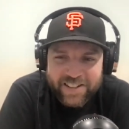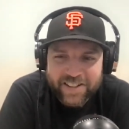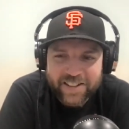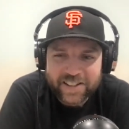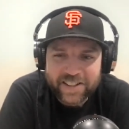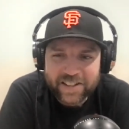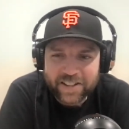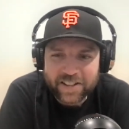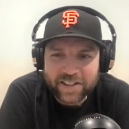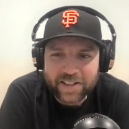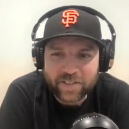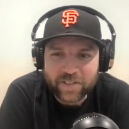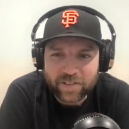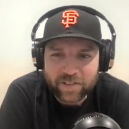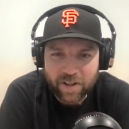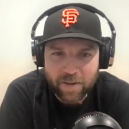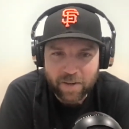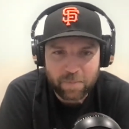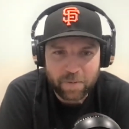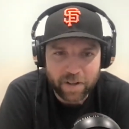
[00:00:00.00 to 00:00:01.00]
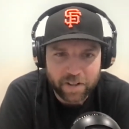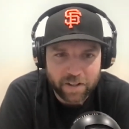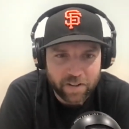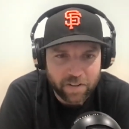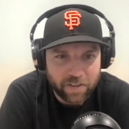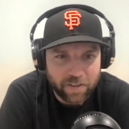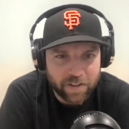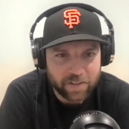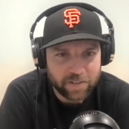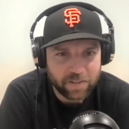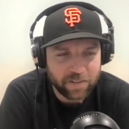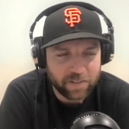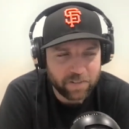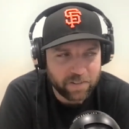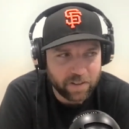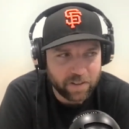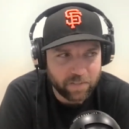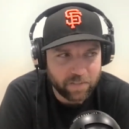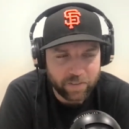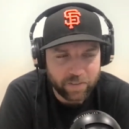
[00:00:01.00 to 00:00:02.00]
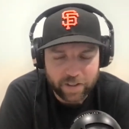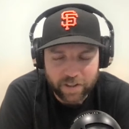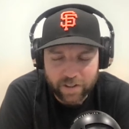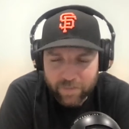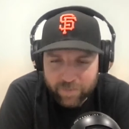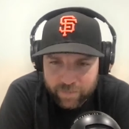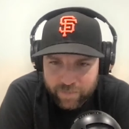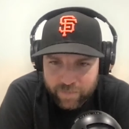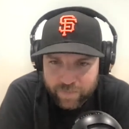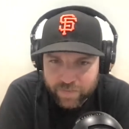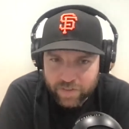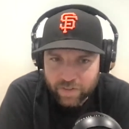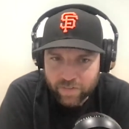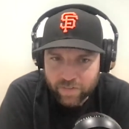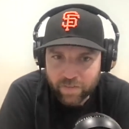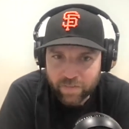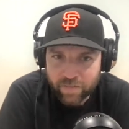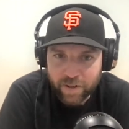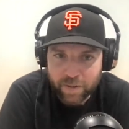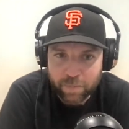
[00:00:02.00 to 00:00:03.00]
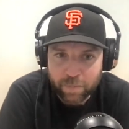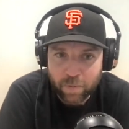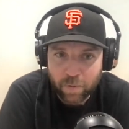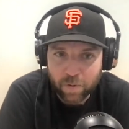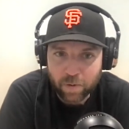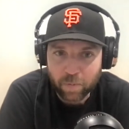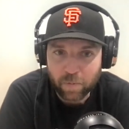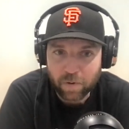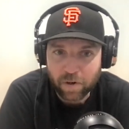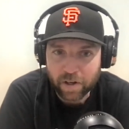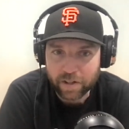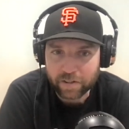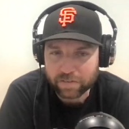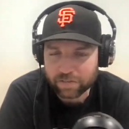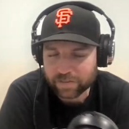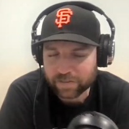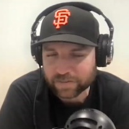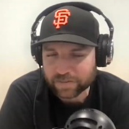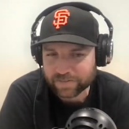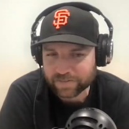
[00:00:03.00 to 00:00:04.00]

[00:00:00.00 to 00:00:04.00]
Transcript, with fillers: uh, somebody ought to do something for my poor wife.